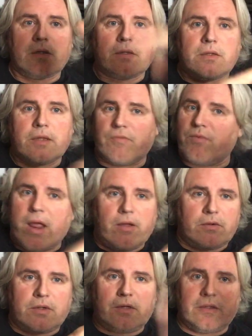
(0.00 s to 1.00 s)
They're
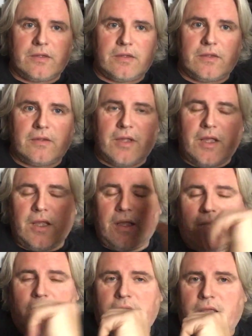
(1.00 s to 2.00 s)
round.
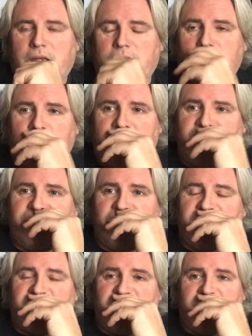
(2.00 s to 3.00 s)
In a
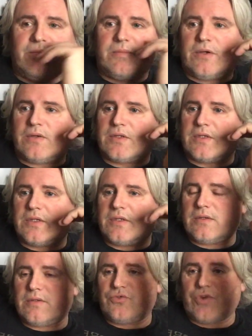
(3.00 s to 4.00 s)
25 count box,
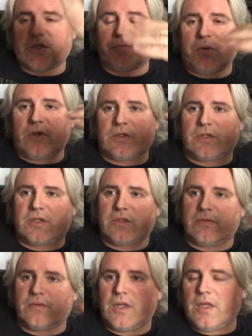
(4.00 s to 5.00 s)
dress box,
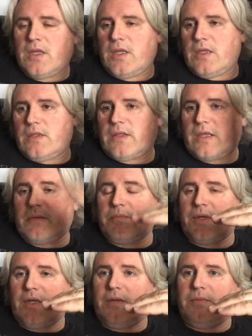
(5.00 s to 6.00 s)
they can
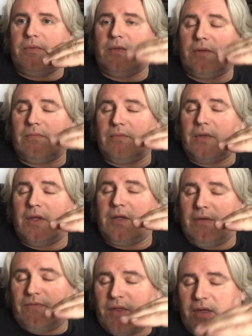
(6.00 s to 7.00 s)
be,
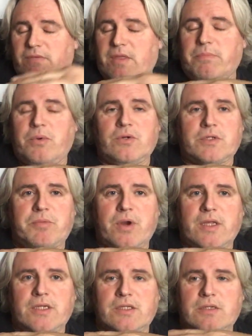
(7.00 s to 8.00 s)
if they're box
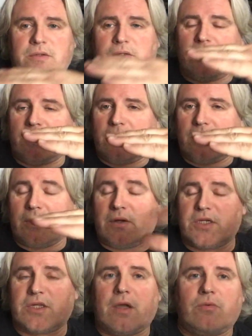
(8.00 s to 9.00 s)
pressed, and I
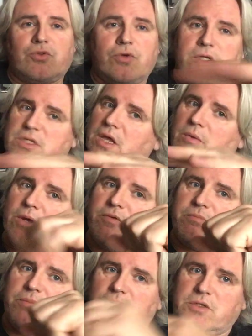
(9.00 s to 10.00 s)
try and stay away
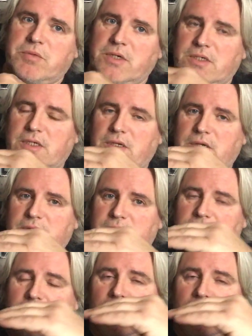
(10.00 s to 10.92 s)
from box pressed cigars,